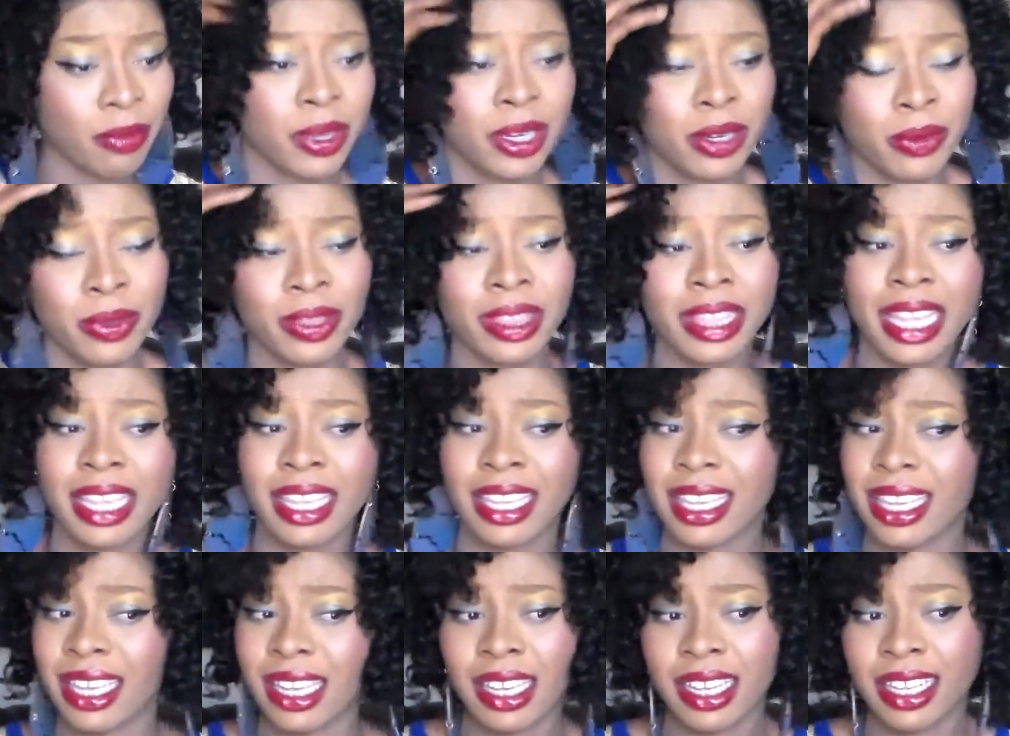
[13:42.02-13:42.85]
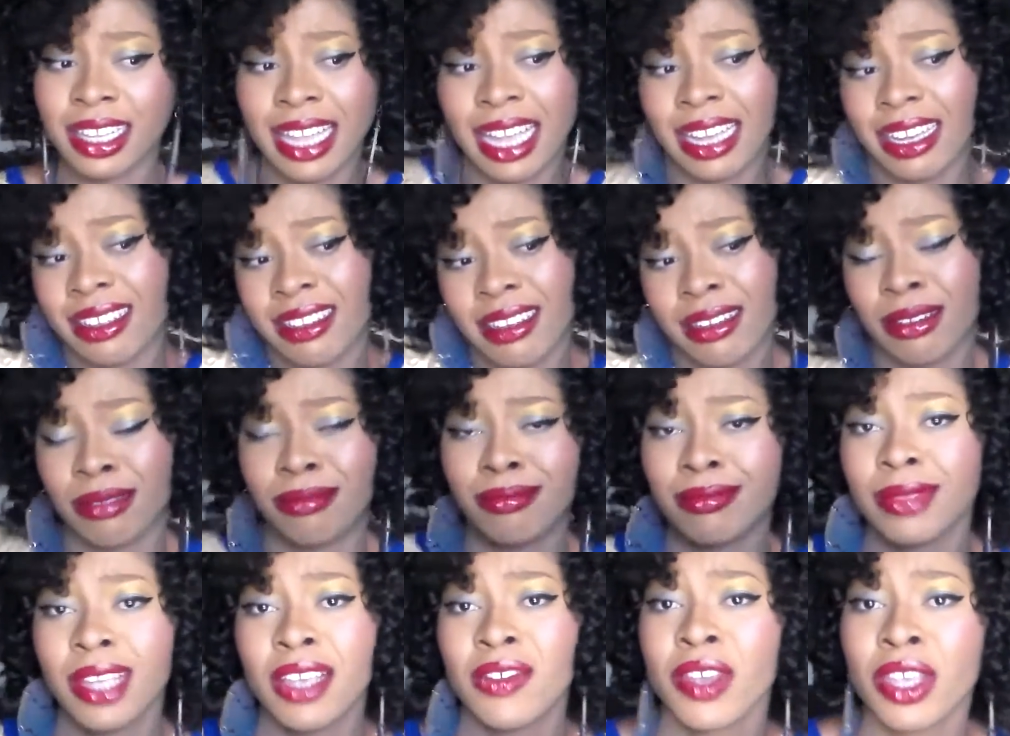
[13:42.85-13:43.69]
everybody would think, like,
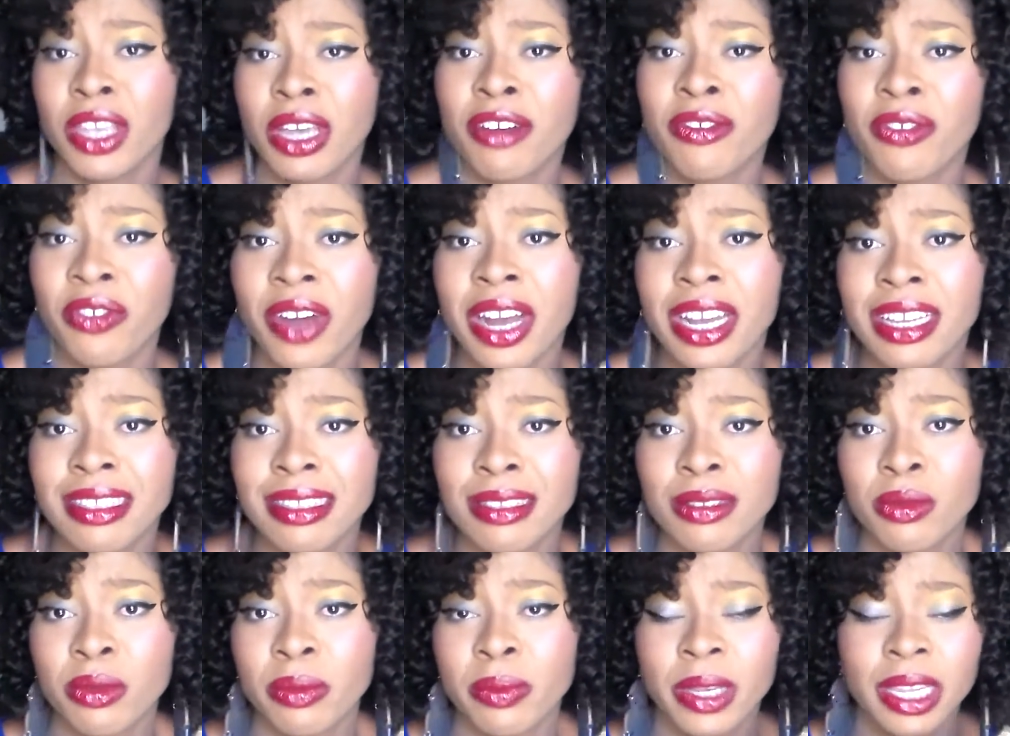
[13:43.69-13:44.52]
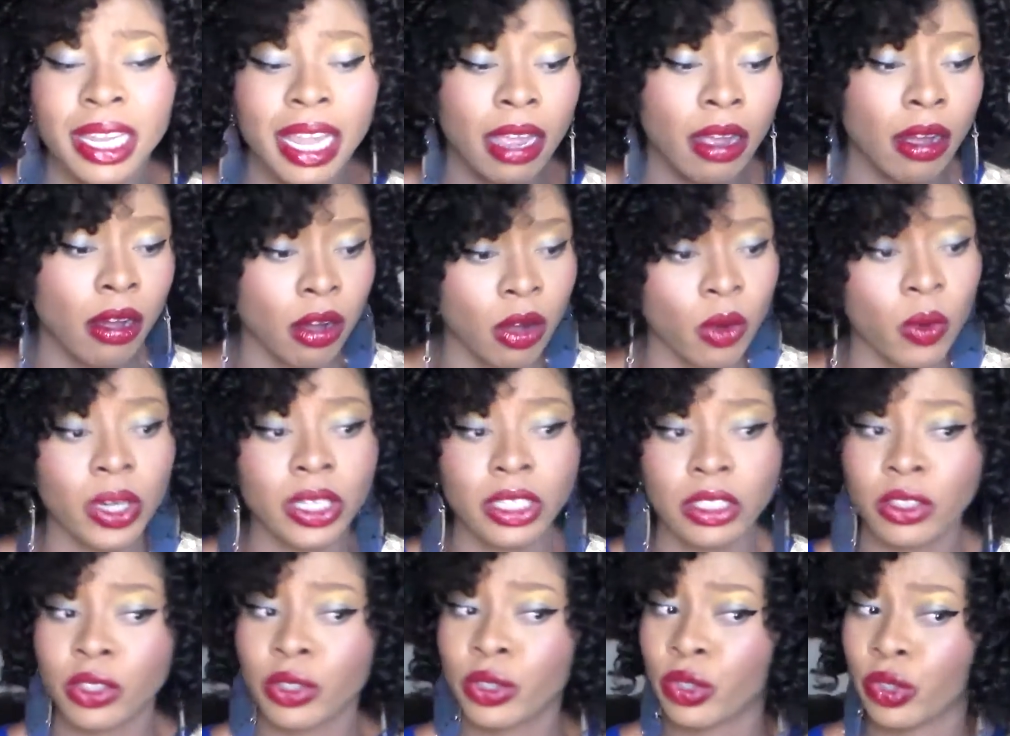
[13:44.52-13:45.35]
even your friends will be like, oh,
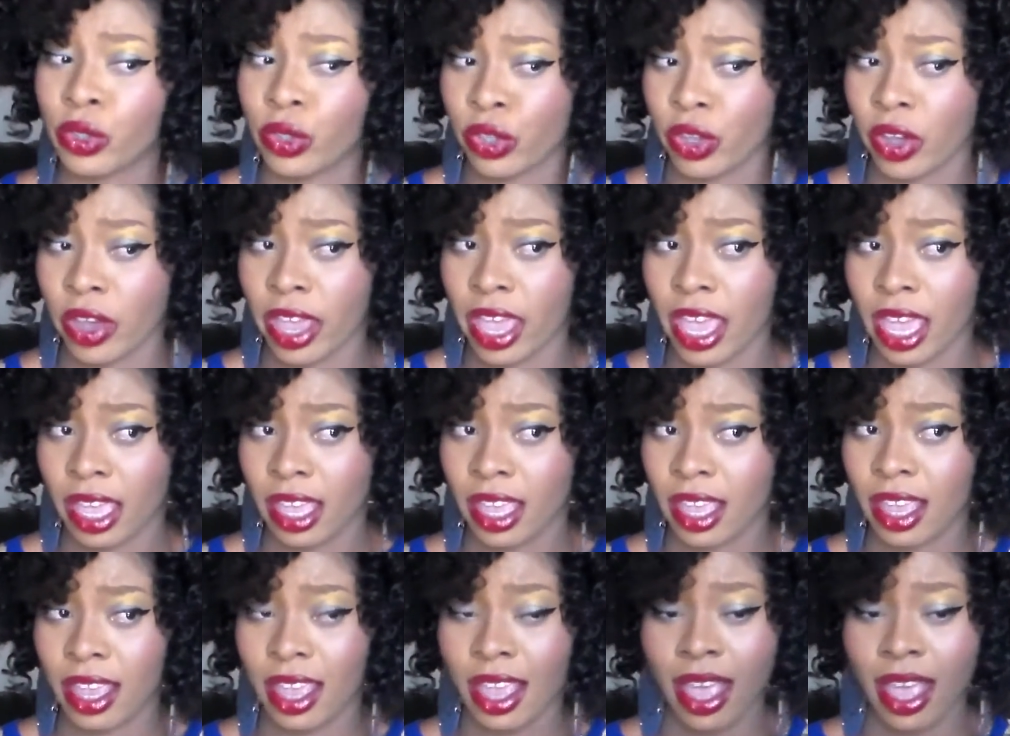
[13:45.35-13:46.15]
what did you do to your hair?